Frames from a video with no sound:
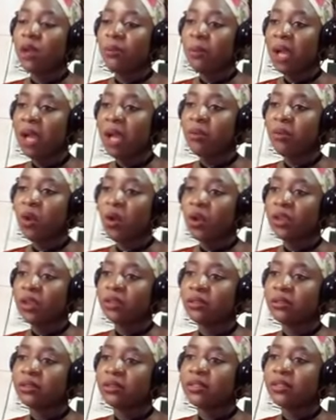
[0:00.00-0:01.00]
palm
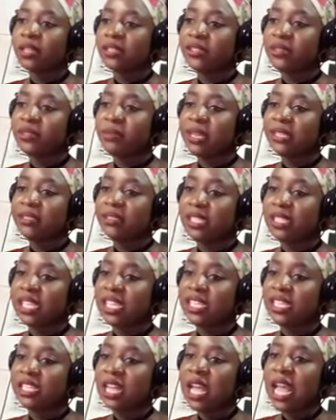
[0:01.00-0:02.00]
oil, sesame
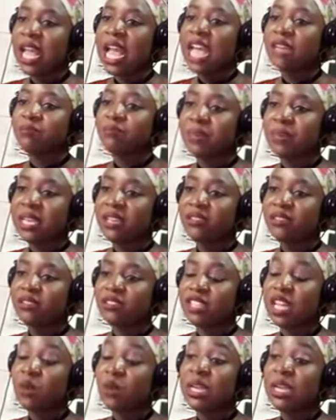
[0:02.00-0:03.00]
seed, and
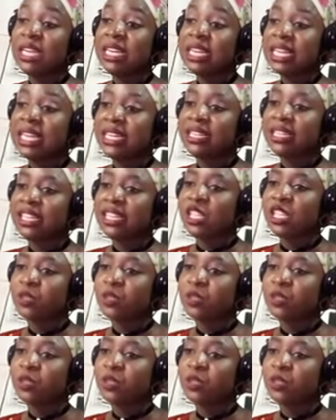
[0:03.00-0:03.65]
beans that were illegally